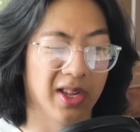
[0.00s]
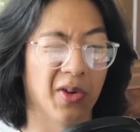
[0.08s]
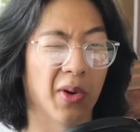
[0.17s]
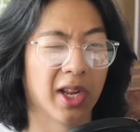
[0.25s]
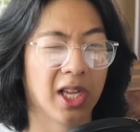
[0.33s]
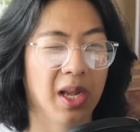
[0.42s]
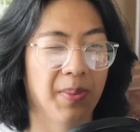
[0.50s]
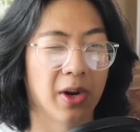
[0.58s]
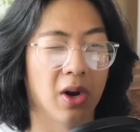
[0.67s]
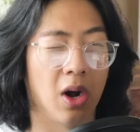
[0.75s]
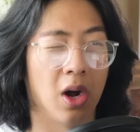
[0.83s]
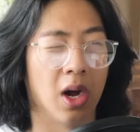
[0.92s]
want to keep it
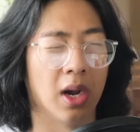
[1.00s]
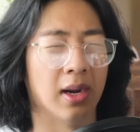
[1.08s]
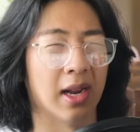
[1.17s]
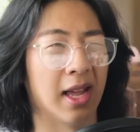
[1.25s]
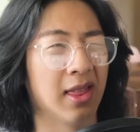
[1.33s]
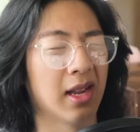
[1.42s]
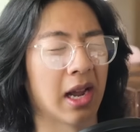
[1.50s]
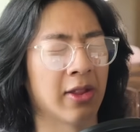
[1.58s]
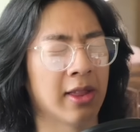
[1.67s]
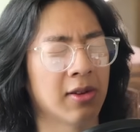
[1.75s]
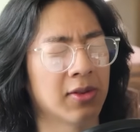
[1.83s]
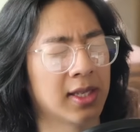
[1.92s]
on, I think
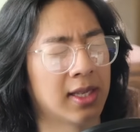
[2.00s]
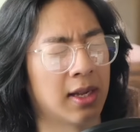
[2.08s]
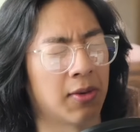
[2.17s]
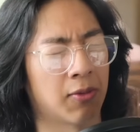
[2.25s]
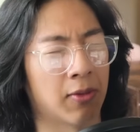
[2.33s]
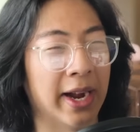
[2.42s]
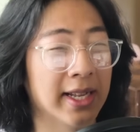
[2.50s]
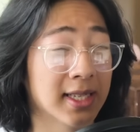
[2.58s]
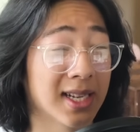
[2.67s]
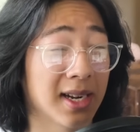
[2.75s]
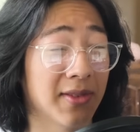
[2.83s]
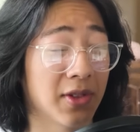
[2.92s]
it's the right
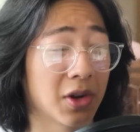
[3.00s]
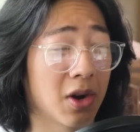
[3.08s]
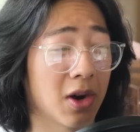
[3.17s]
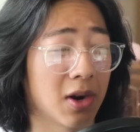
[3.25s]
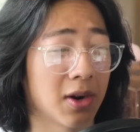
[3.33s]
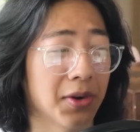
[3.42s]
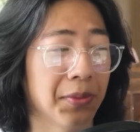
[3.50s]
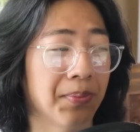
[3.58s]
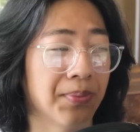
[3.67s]
side of the card,